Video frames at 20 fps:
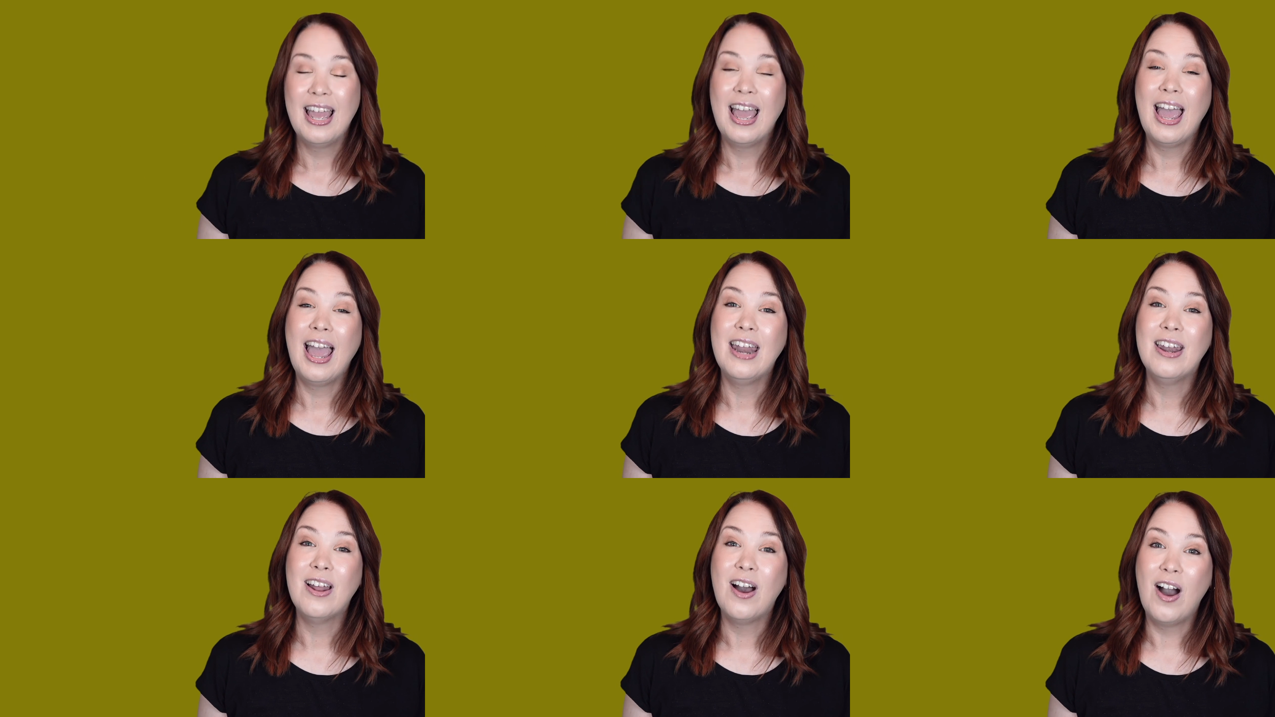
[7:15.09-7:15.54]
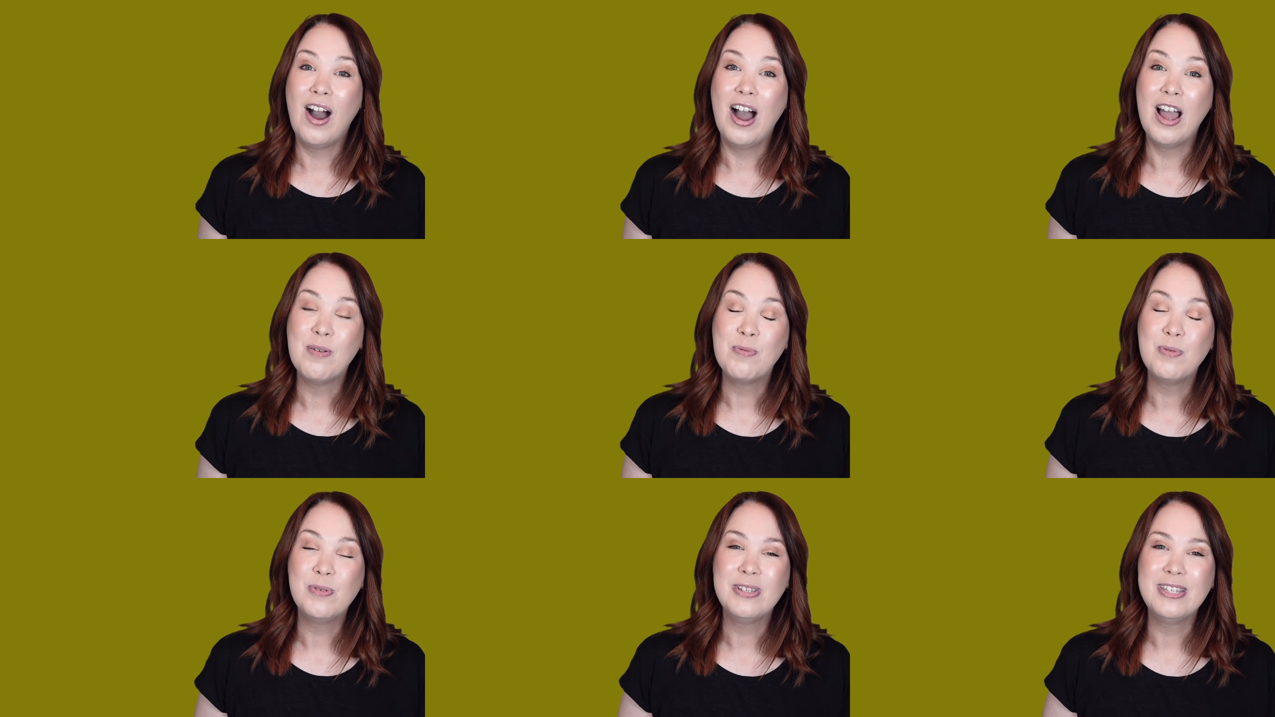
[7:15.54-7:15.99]
and I
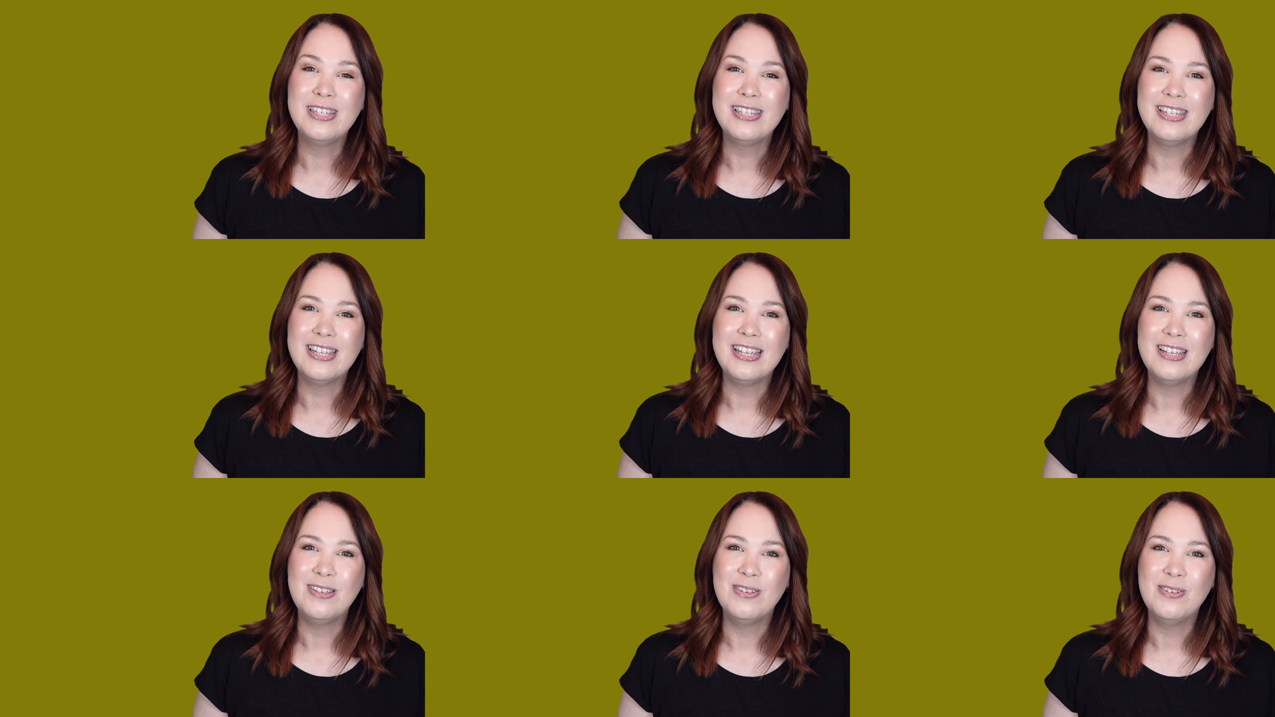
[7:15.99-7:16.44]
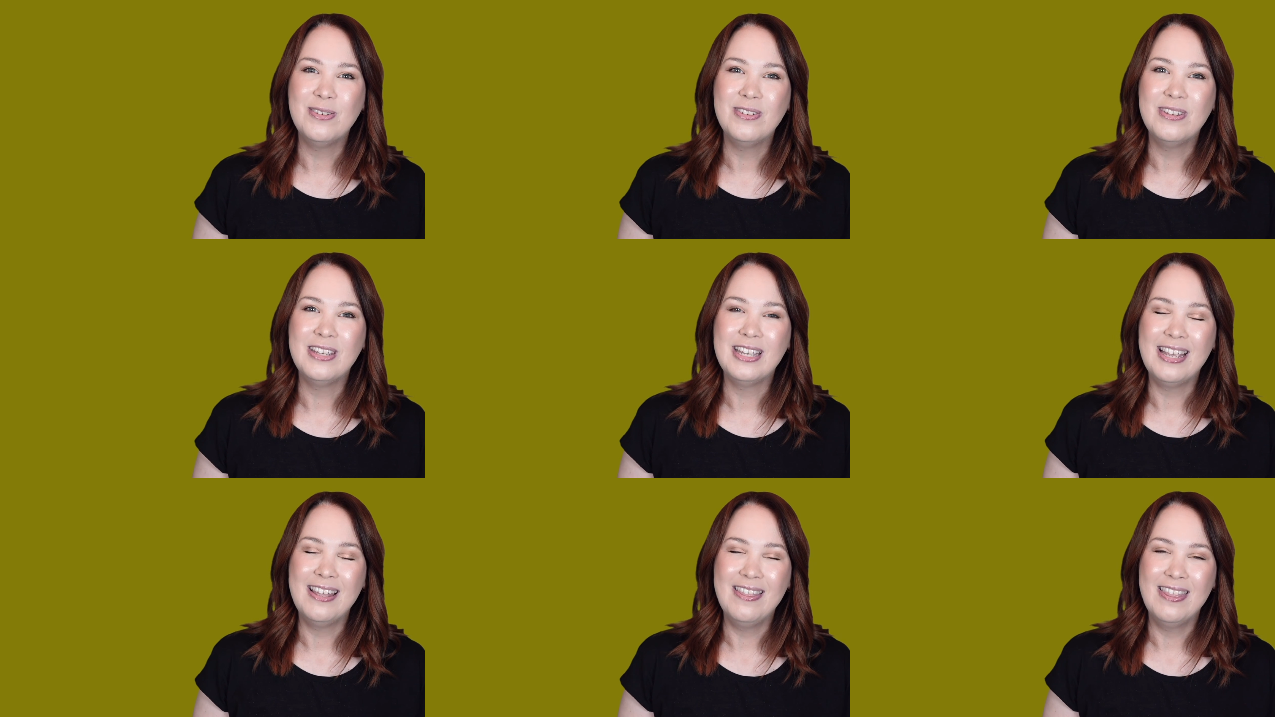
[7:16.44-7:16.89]
will see you
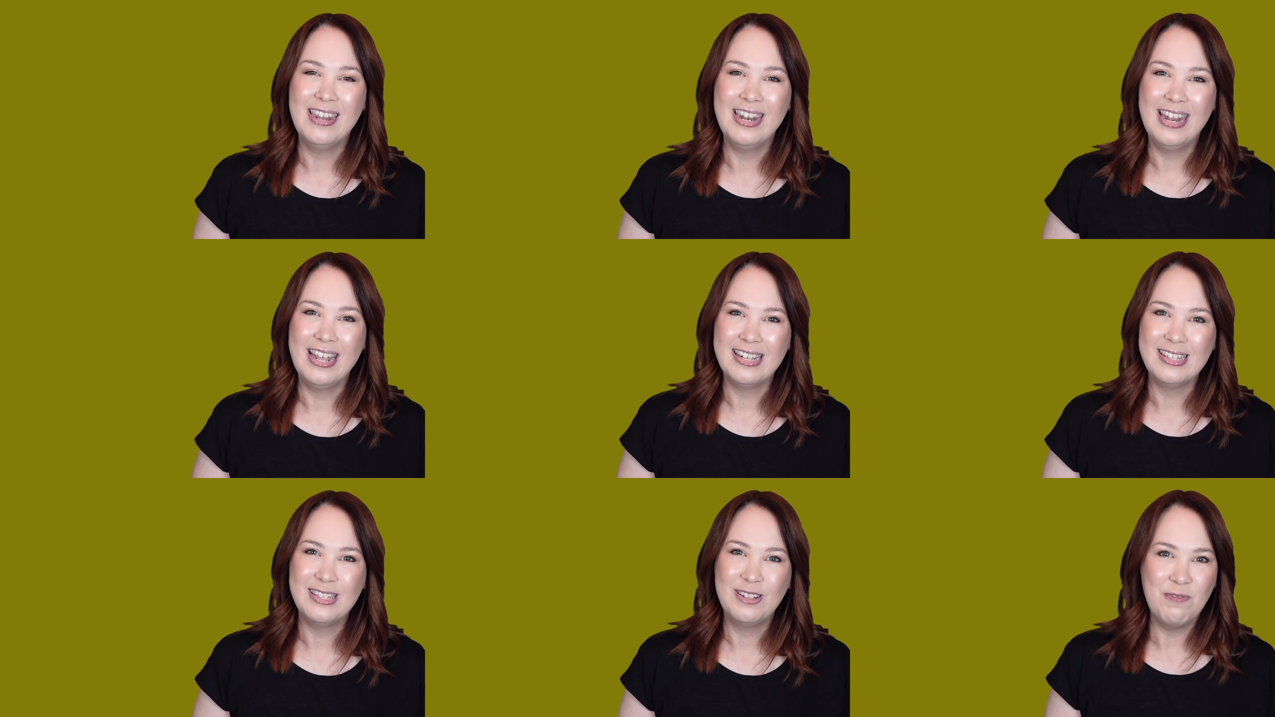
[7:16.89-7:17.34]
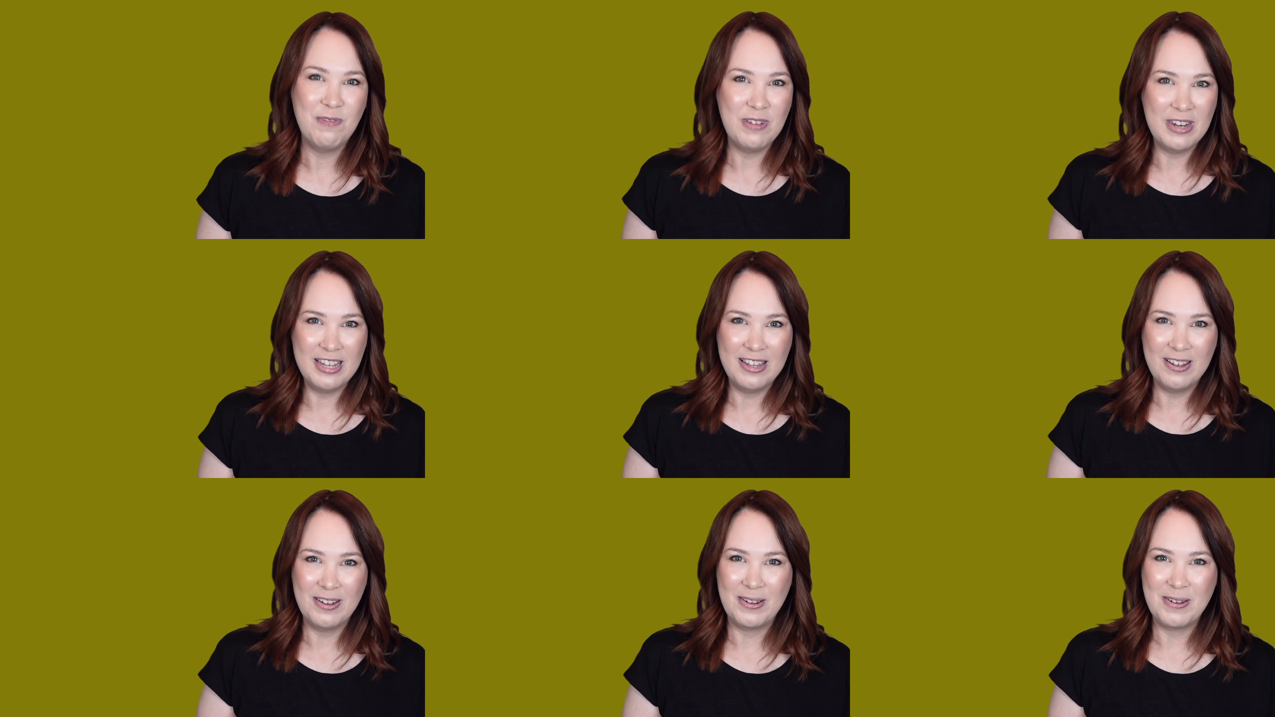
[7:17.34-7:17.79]
in the next
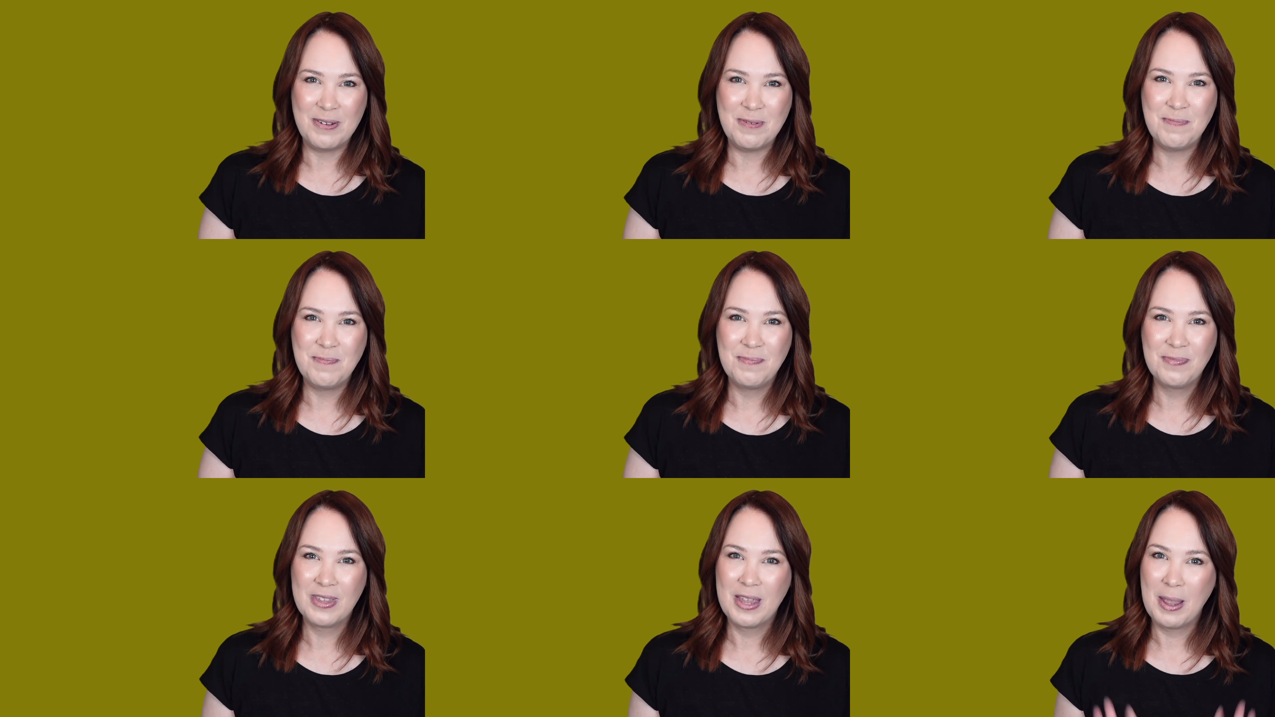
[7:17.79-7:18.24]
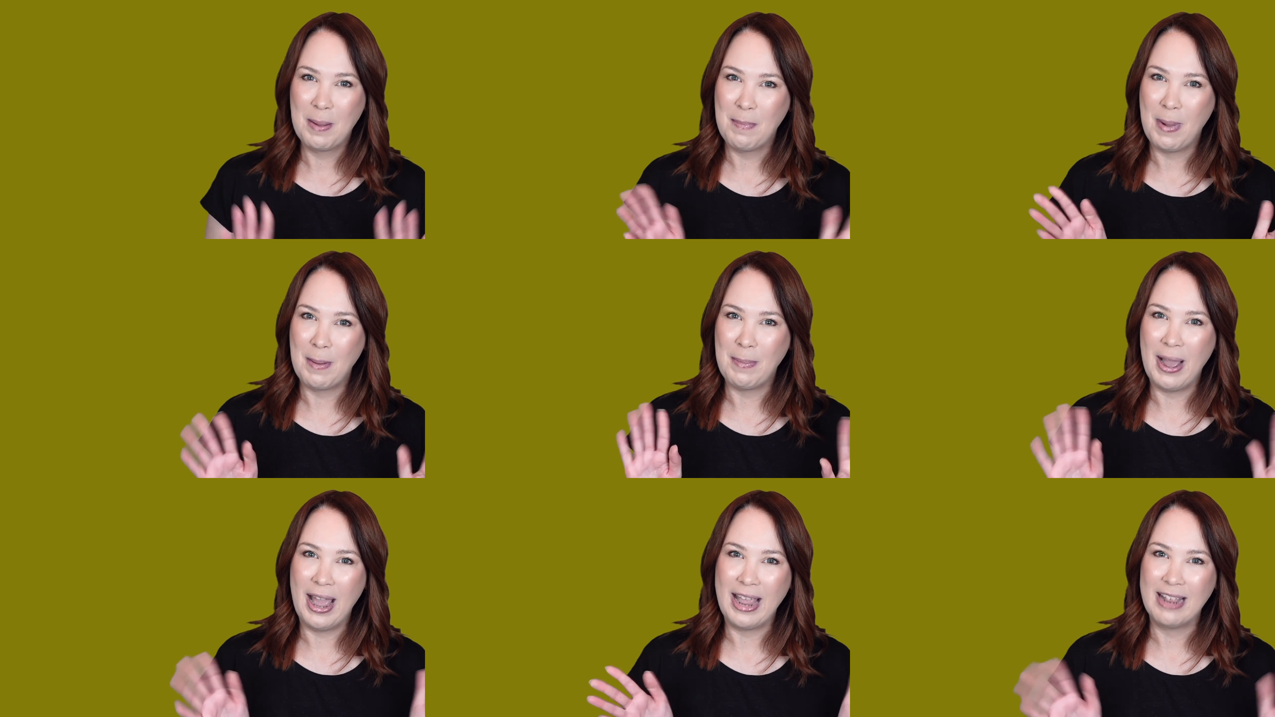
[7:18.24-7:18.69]
video.
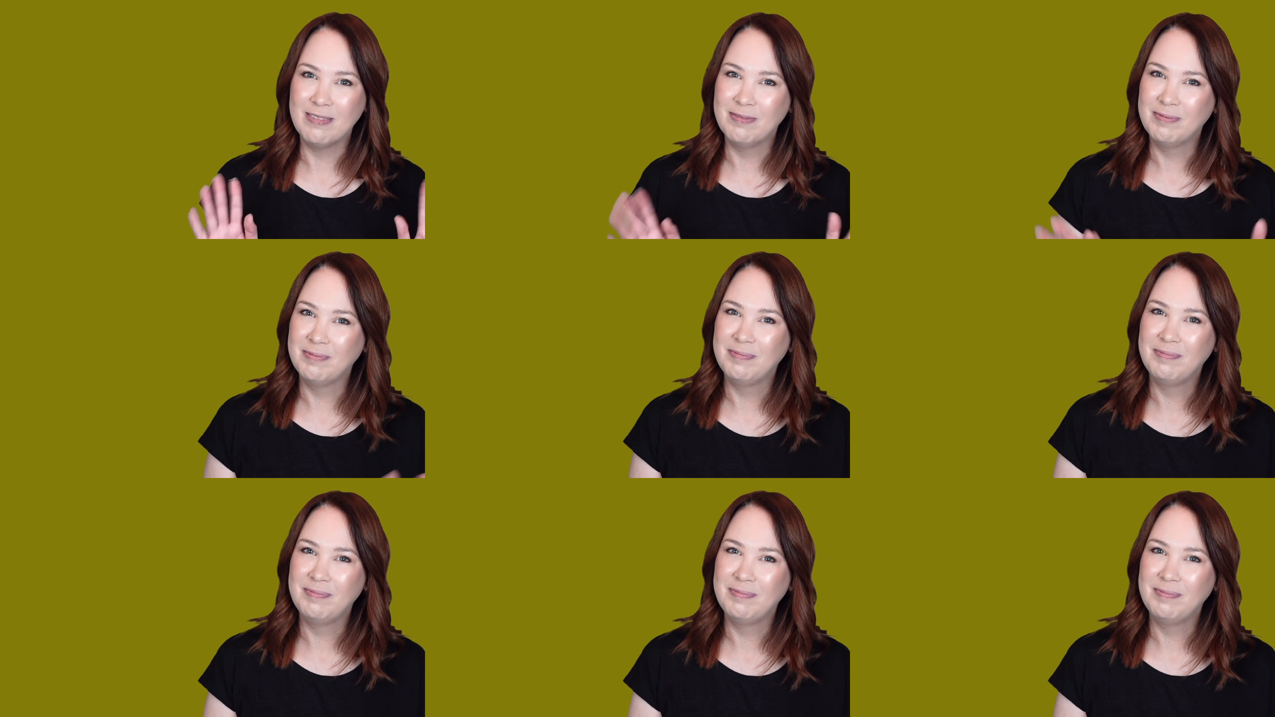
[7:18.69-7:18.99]
Bye-bye.